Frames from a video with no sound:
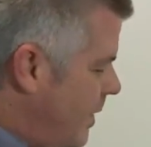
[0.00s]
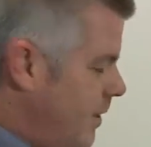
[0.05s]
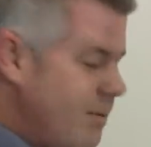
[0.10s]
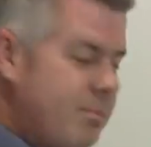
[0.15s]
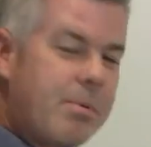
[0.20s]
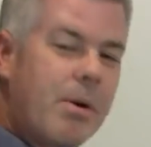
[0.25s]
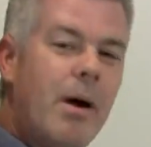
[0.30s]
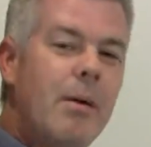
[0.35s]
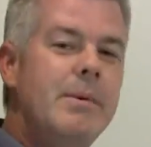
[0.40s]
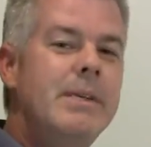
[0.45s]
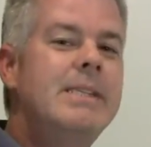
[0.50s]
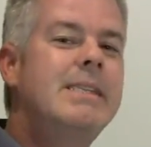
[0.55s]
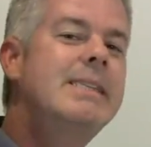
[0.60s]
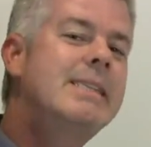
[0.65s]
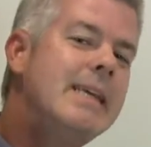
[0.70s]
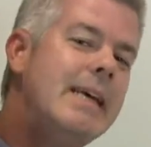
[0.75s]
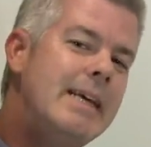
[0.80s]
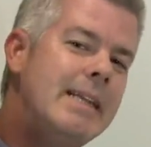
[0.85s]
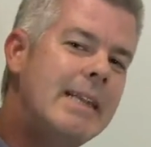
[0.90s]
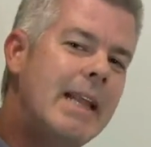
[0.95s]
You've probably
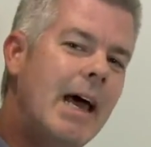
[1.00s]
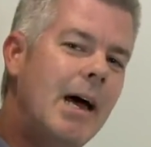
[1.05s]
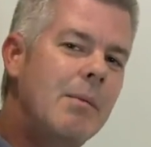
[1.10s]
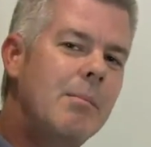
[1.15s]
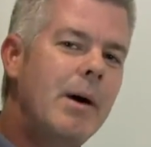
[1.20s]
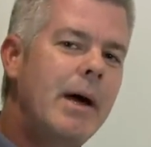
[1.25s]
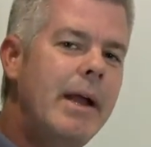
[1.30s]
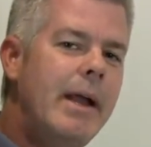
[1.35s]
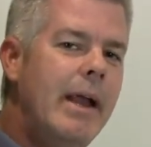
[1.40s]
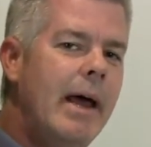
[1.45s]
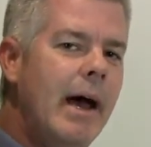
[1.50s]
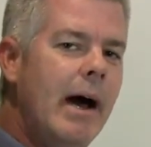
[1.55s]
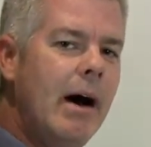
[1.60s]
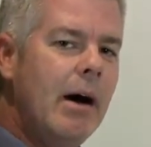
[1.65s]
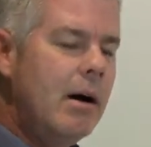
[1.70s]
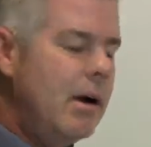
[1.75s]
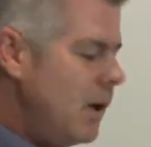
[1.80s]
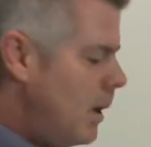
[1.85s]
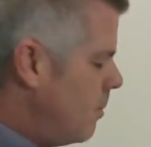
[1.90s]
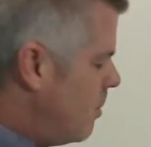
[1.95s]
seen that by
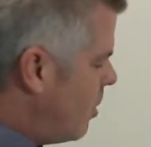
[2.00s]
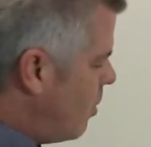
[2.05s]
now,